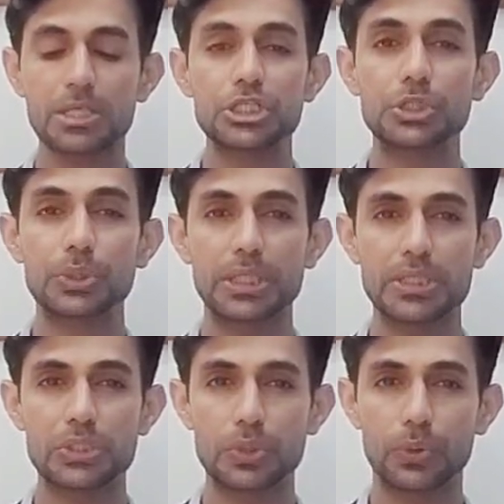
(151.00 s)
You
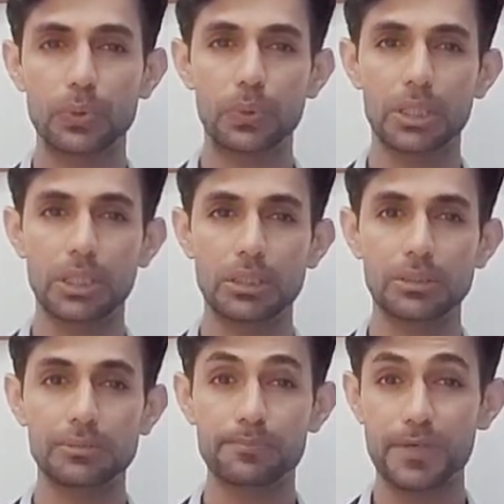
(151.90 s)
need
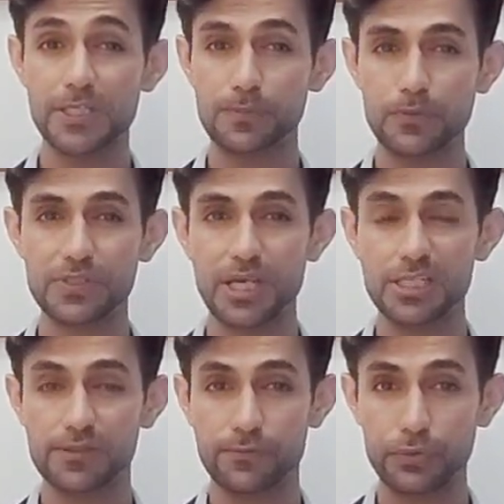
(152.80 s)
your passport
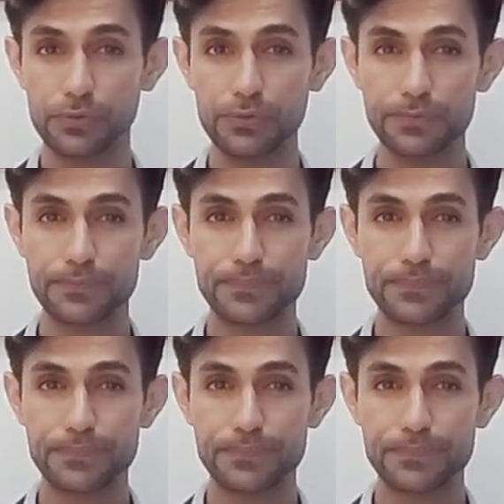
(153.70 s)
size photo.